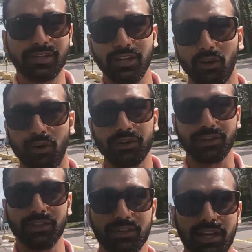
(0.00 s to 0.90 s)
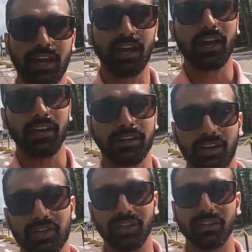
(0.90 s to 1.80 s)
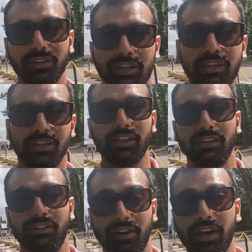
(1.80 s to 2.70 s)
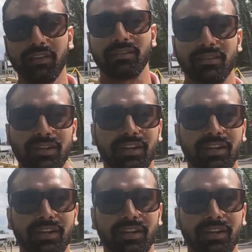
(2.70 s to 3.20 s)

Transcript: seahorses and touching the, the rays.